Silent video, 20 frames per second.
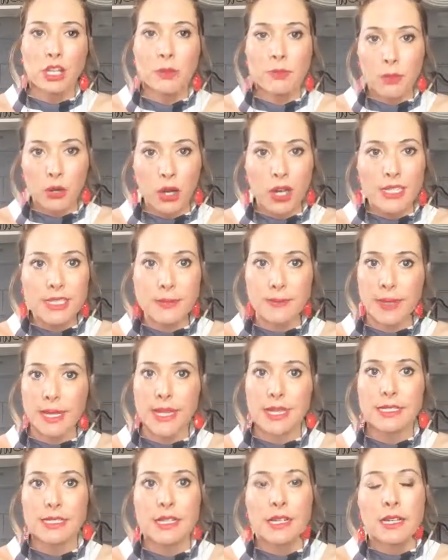
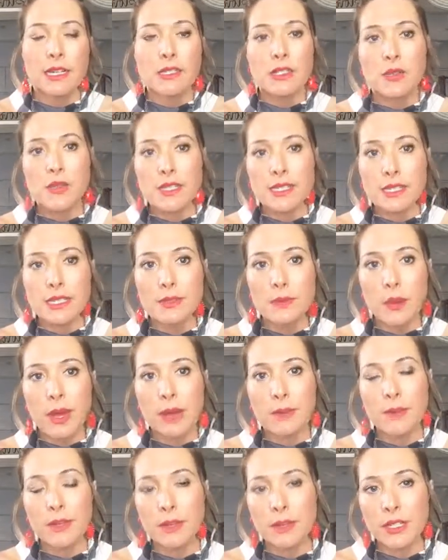prospect. So this is
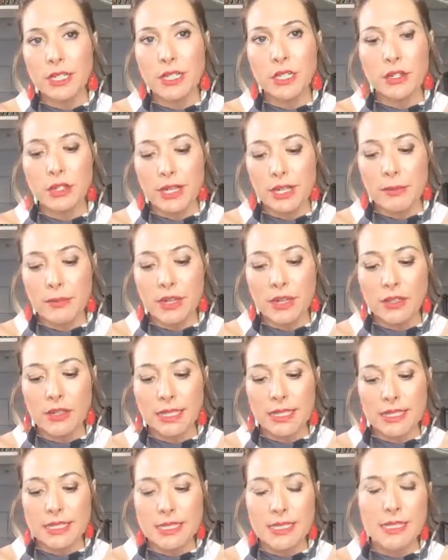why building your email
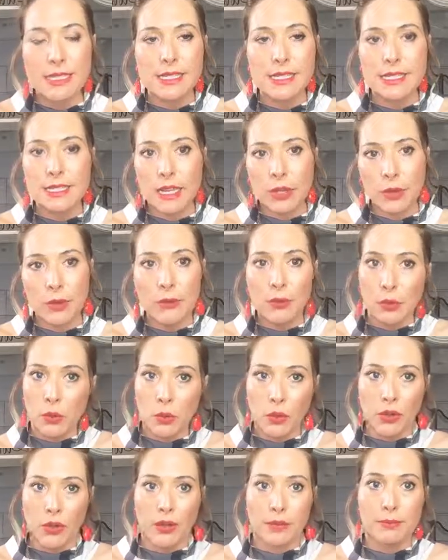list is so
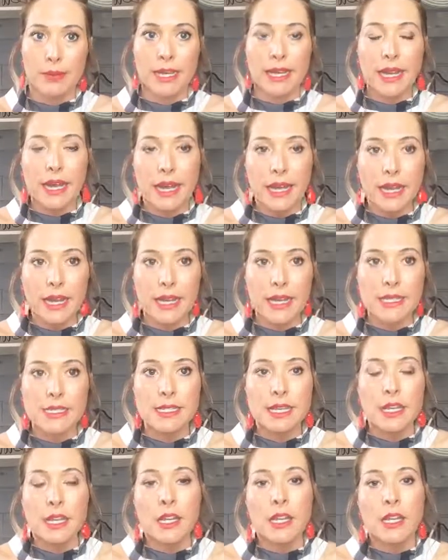important, because
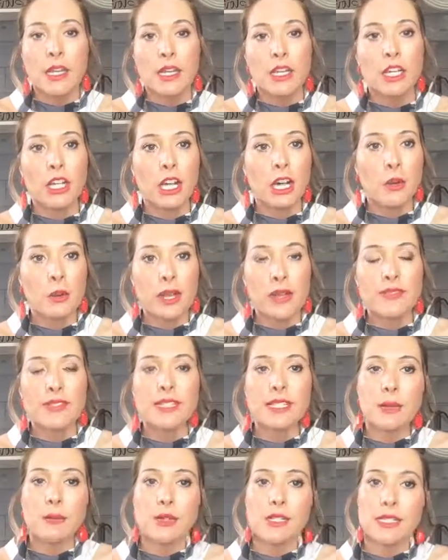if
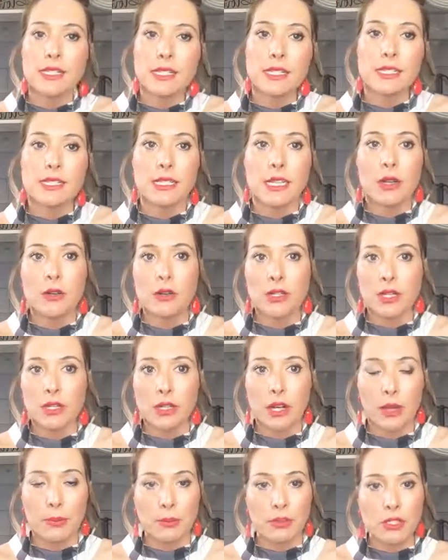someone says no to
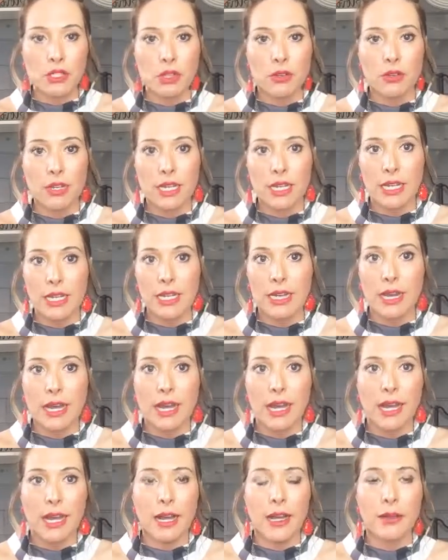your opportunity,
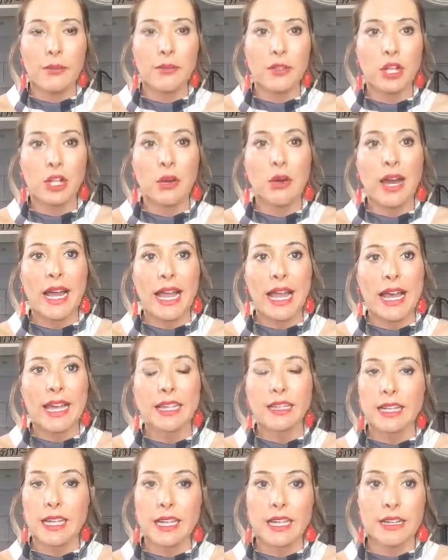I
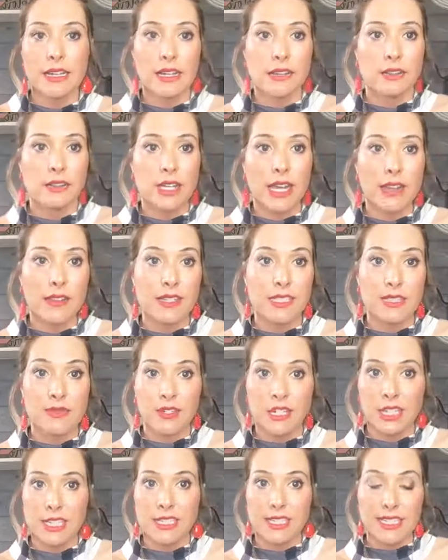had a lady the other day that's
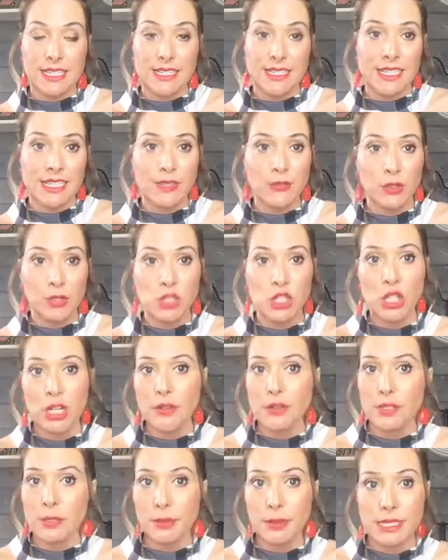very successful and she
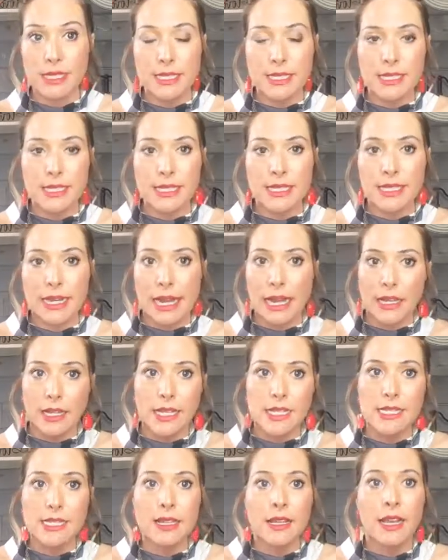owns a business in
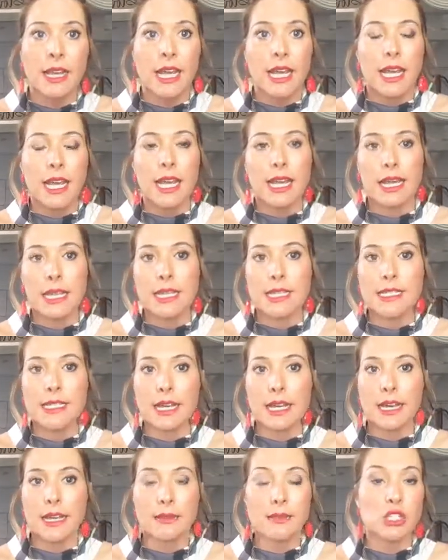Dallas. And
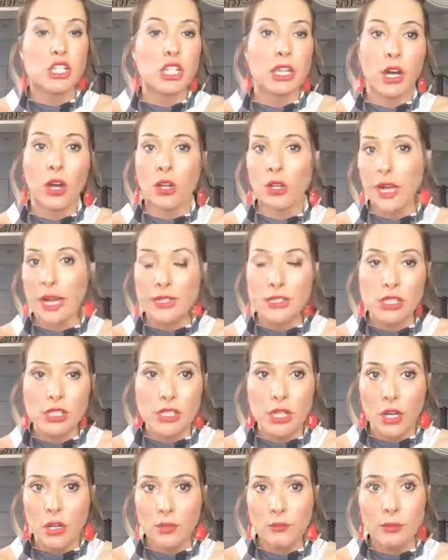I
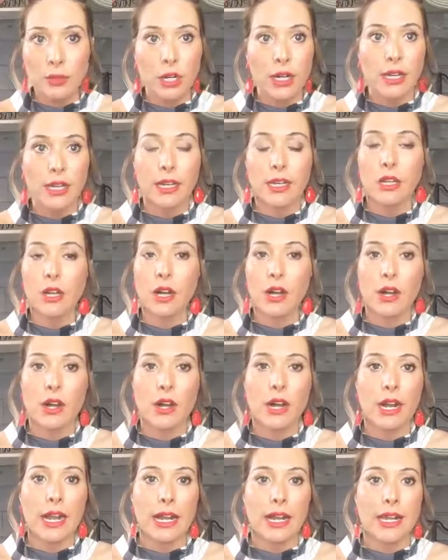just cold marketed
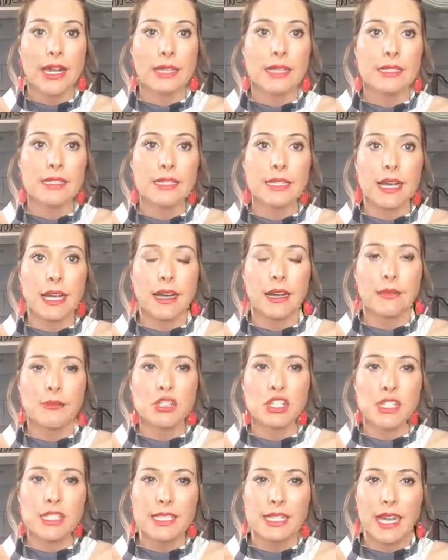her, and
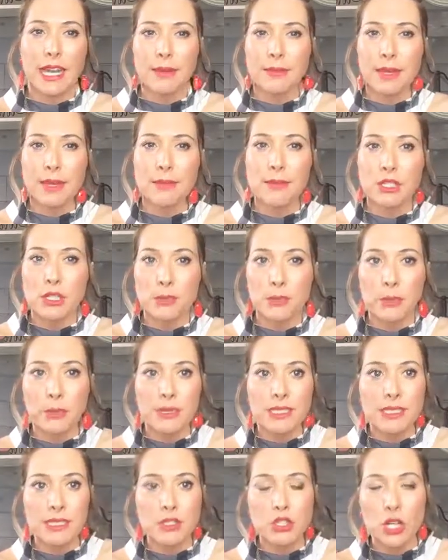she said, Amy, I'm super
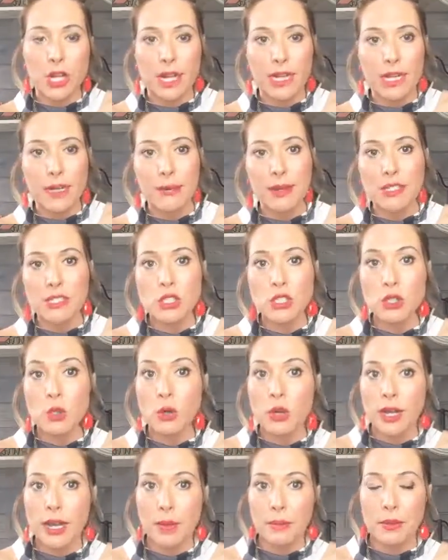busy trying to get my
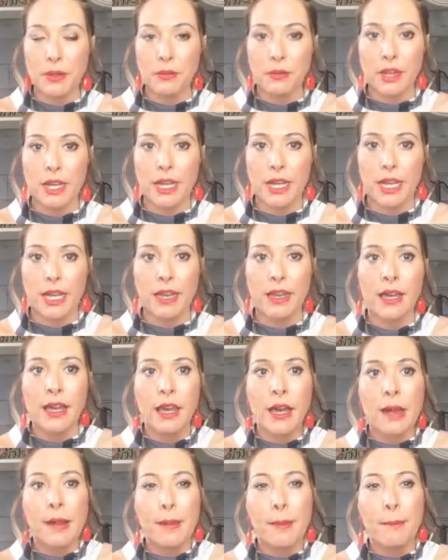store up and running,
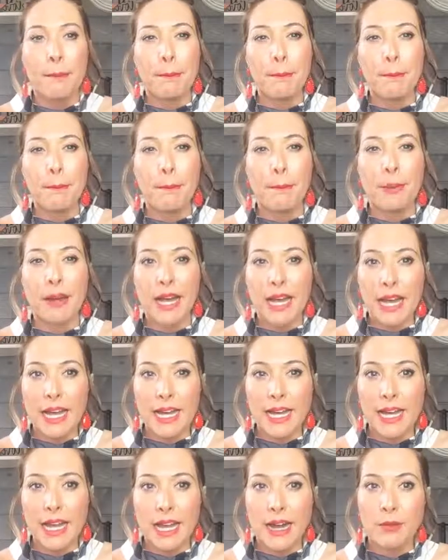but
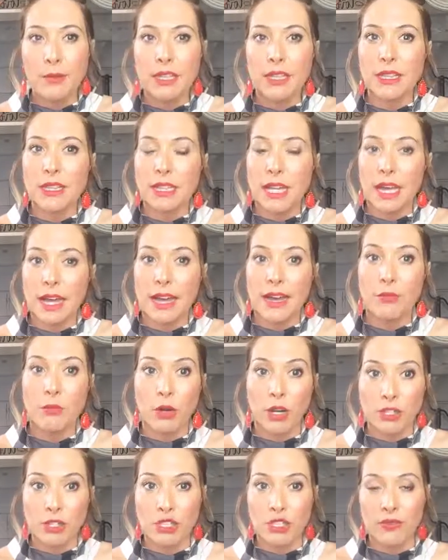I
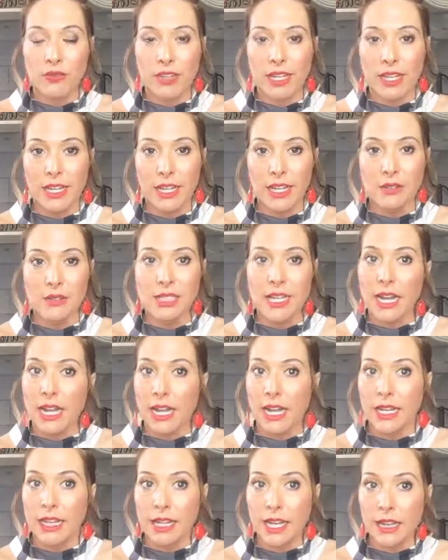watch your videos and
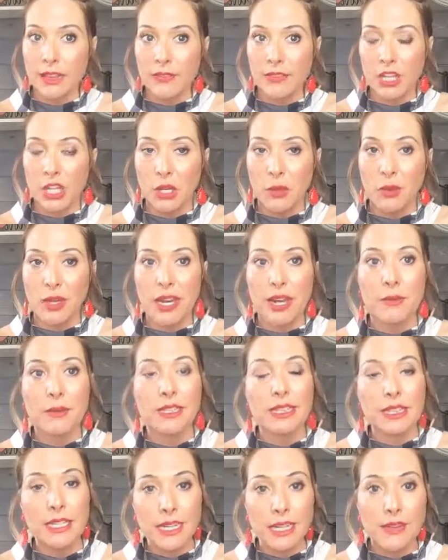I love you, and I
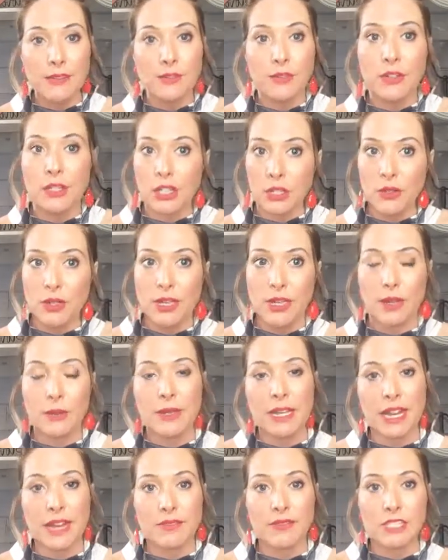would love for you to come
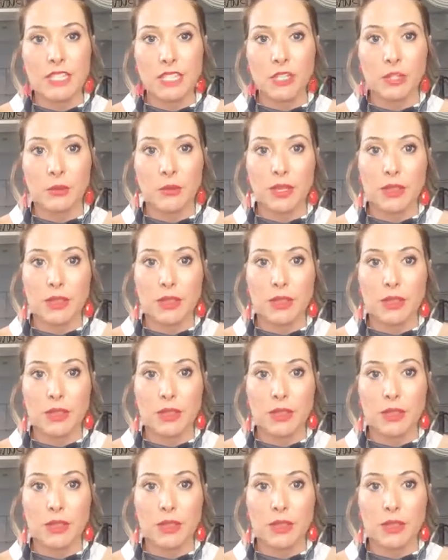and have dinner